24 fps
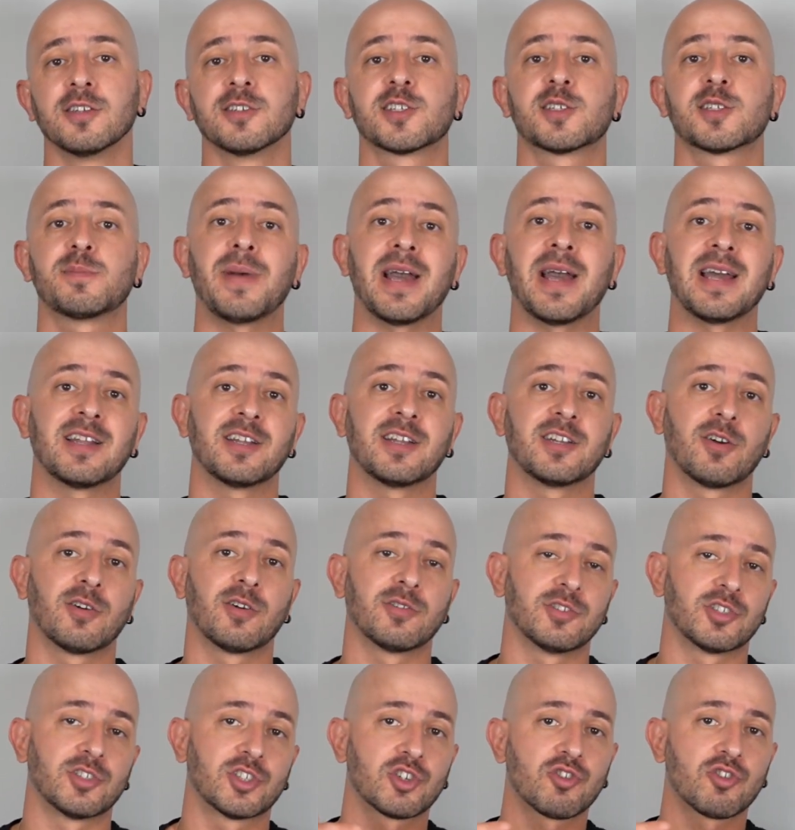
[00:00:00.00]
spend it
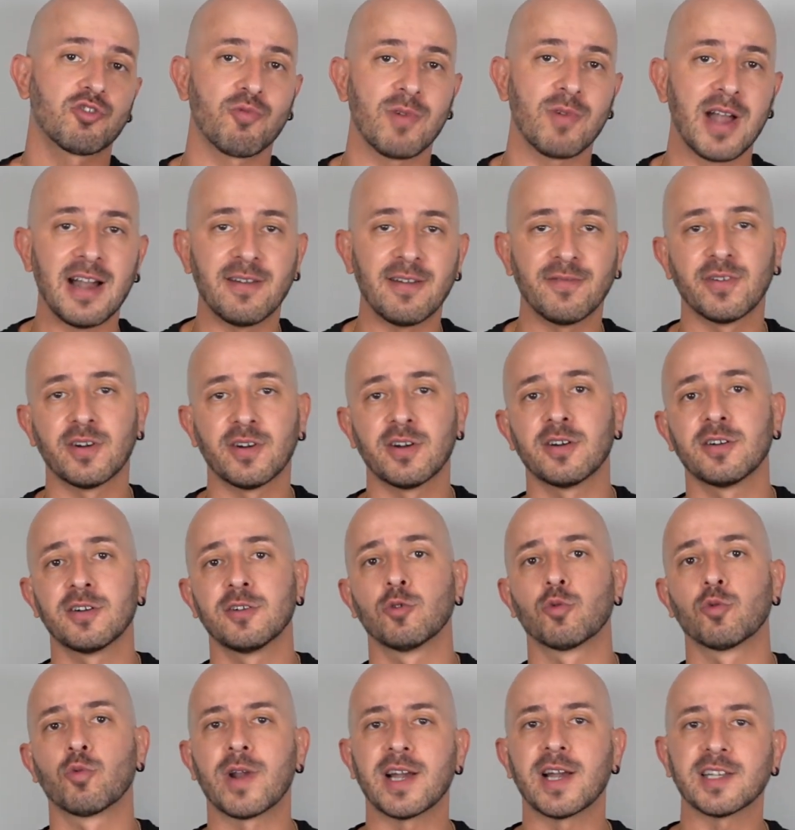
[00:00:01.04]
on
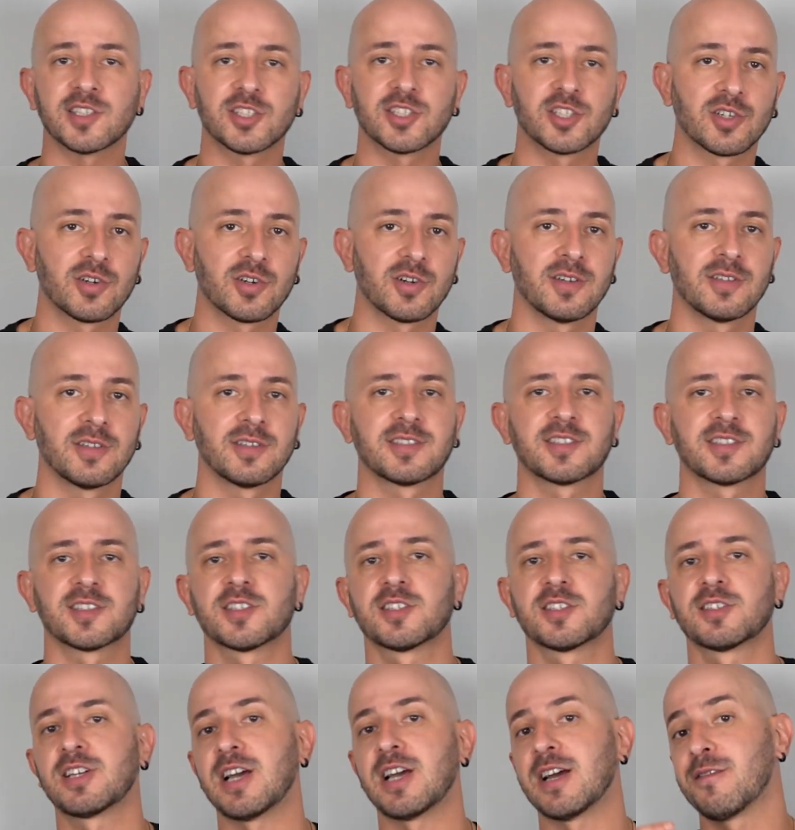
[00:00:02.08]
travel,
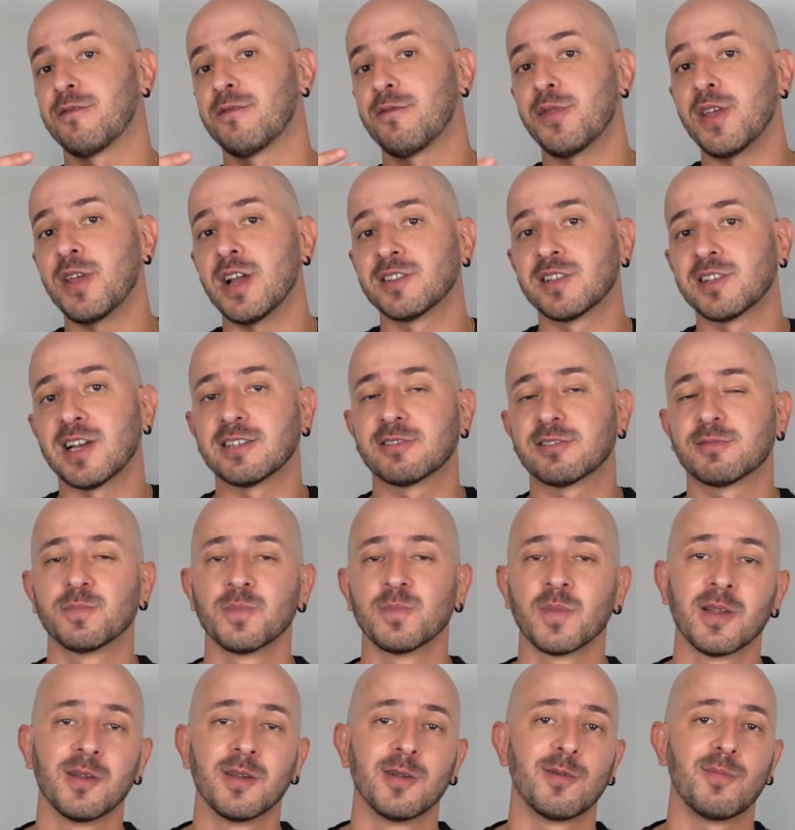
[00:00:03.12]
restaurants, kind of things that
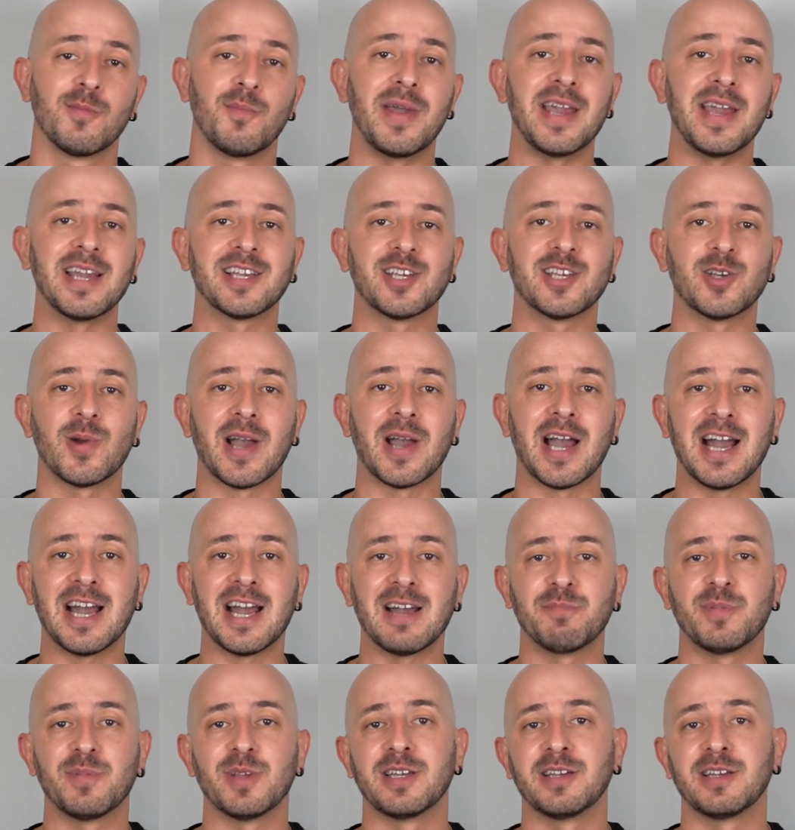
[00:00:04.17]
make you
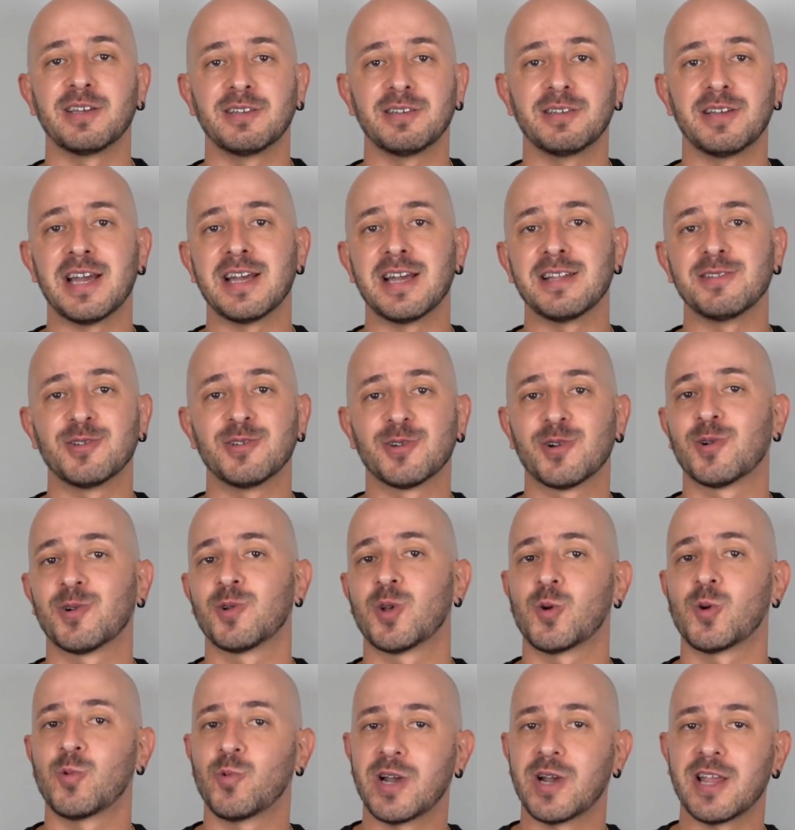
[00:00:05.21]
happy and you don't
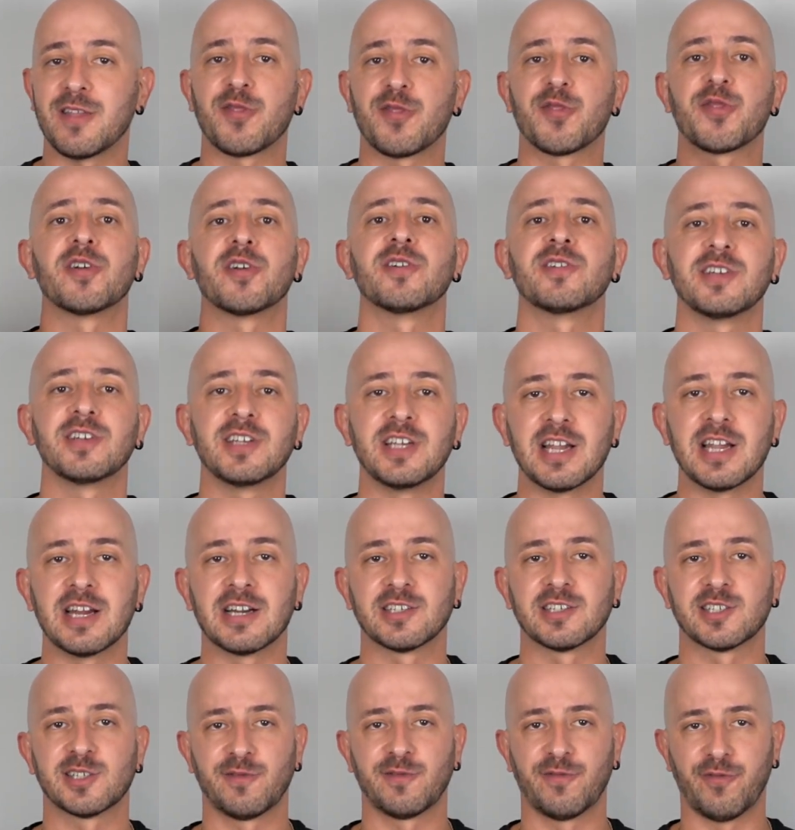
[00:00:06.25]
want to wait 30
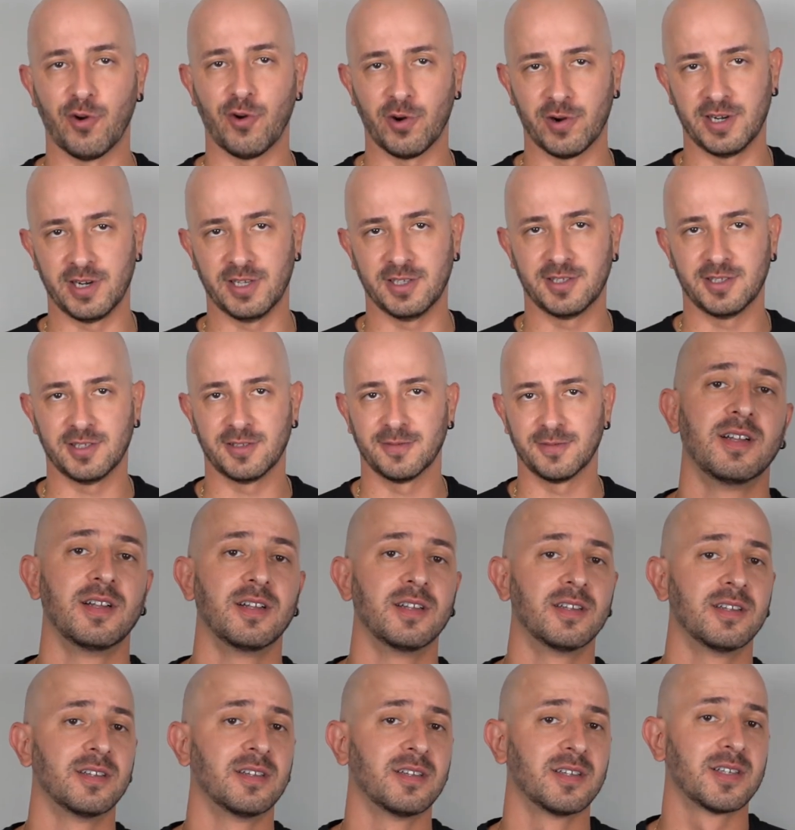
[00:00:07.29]
years for it.
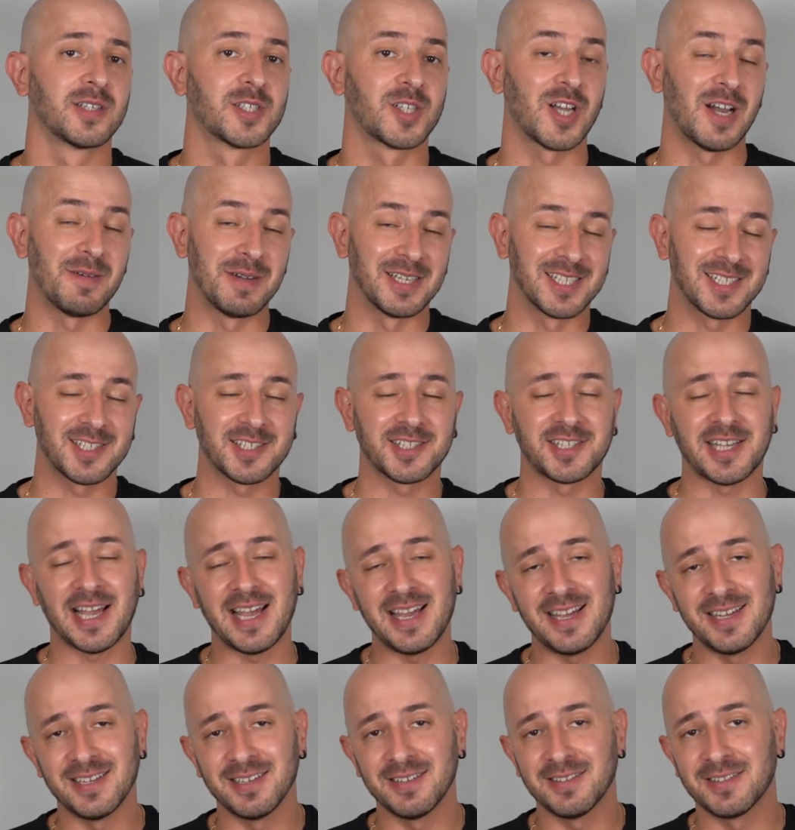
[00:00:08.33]
So I was
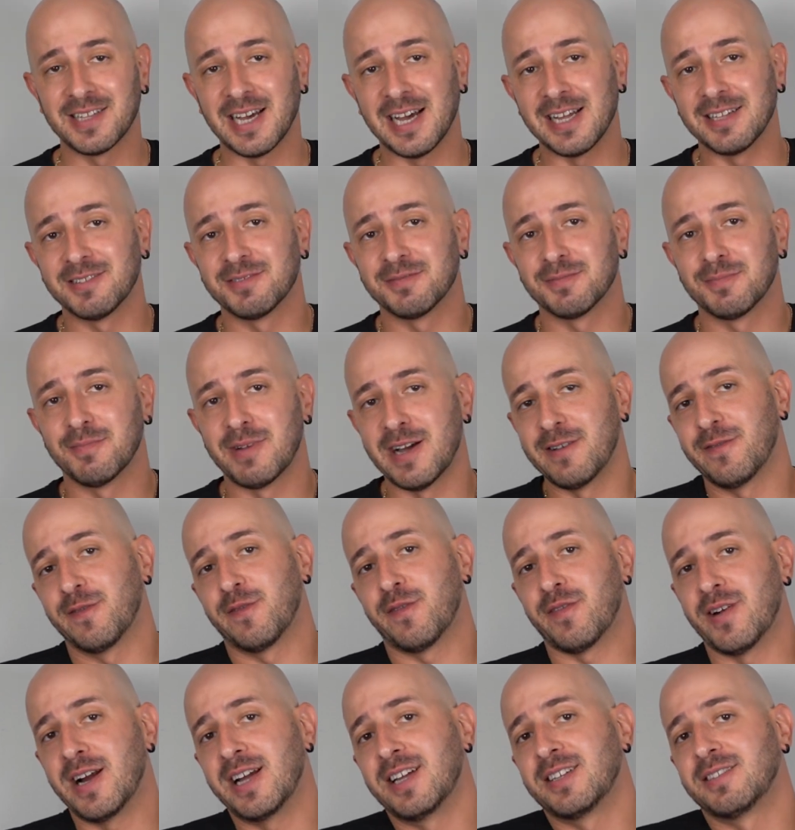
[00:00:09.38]
saying that my
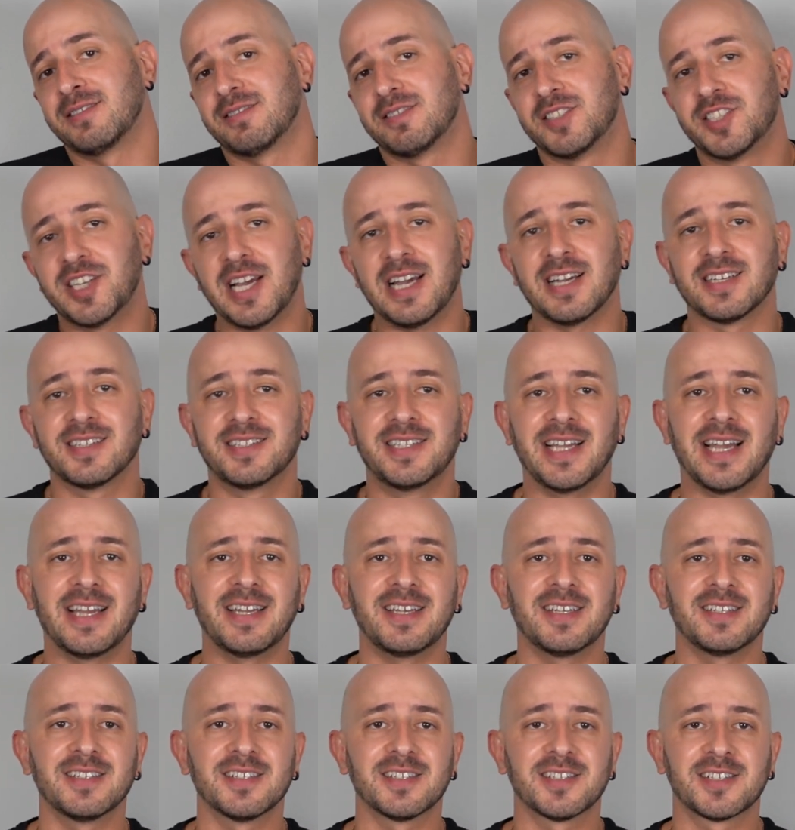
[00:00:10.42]
friend Jack
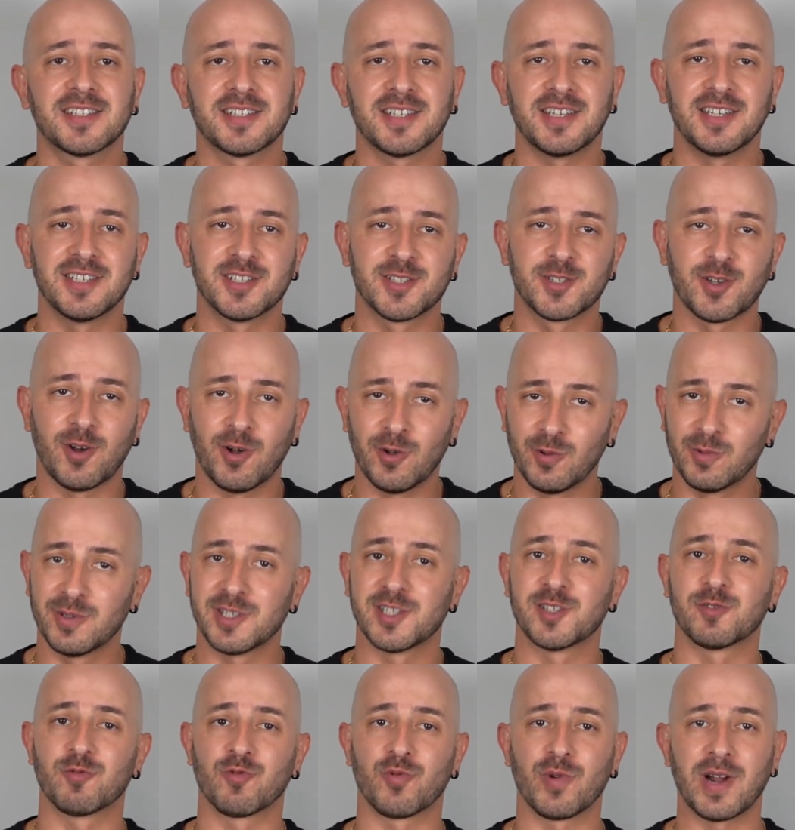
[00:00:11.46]
Daniels is
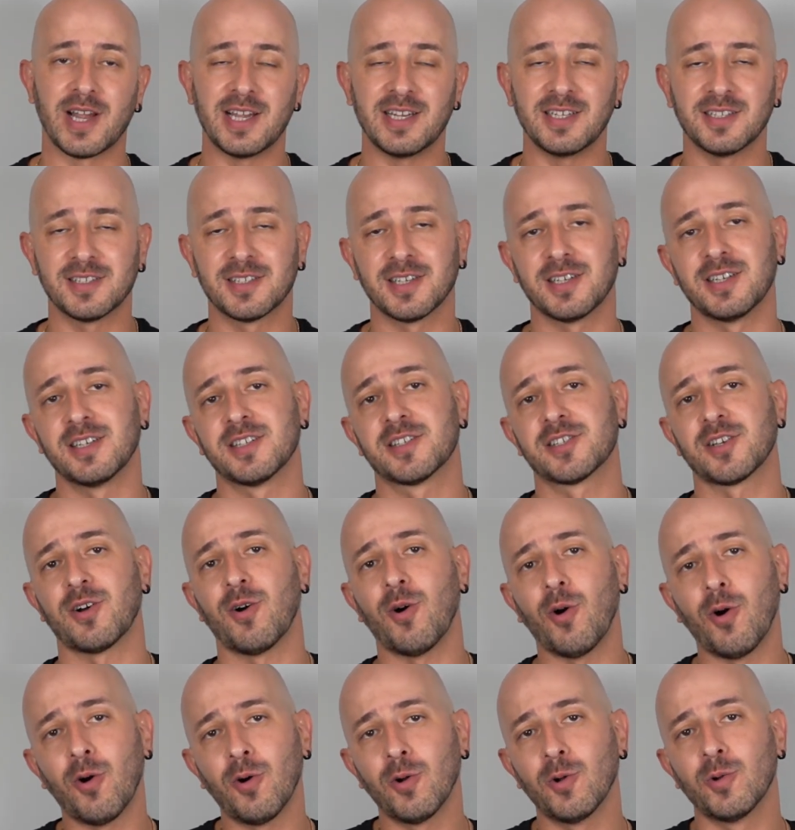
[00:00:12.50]
always right, and it's
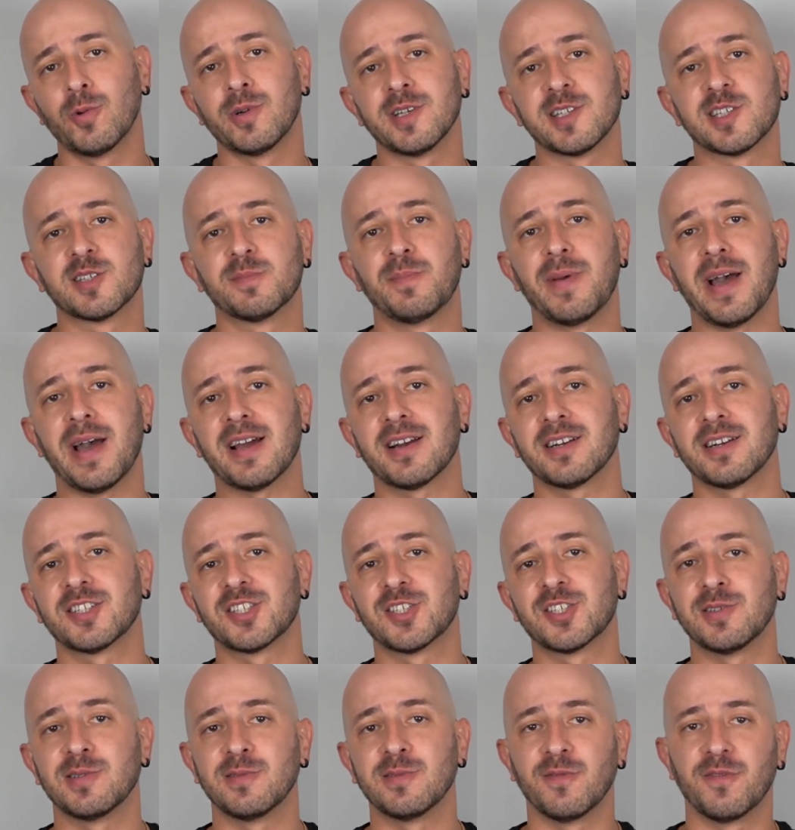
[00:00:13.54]
always better
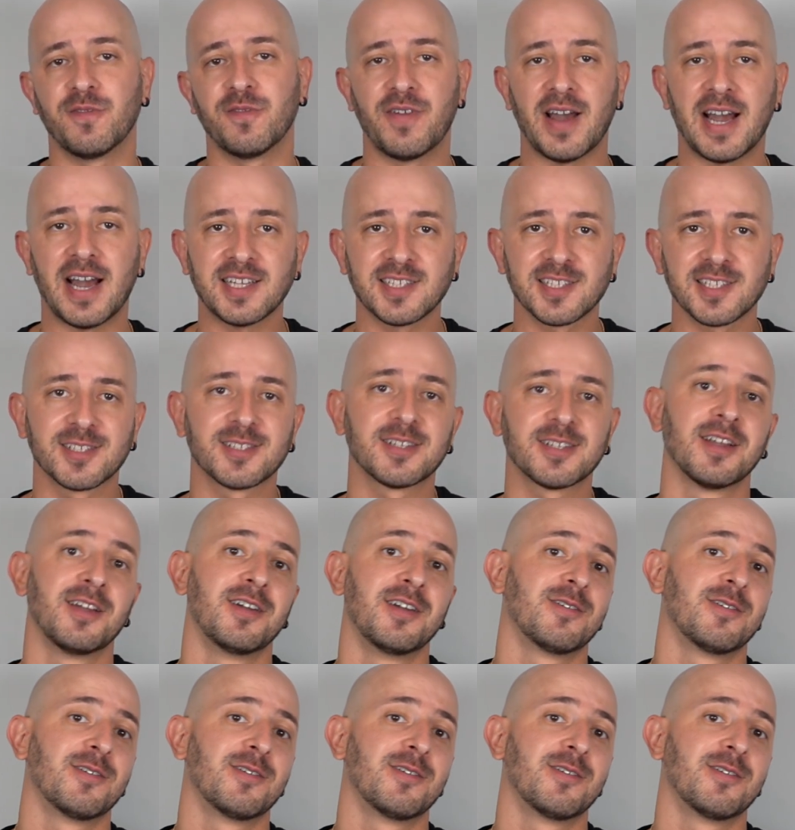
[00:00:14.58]
to invest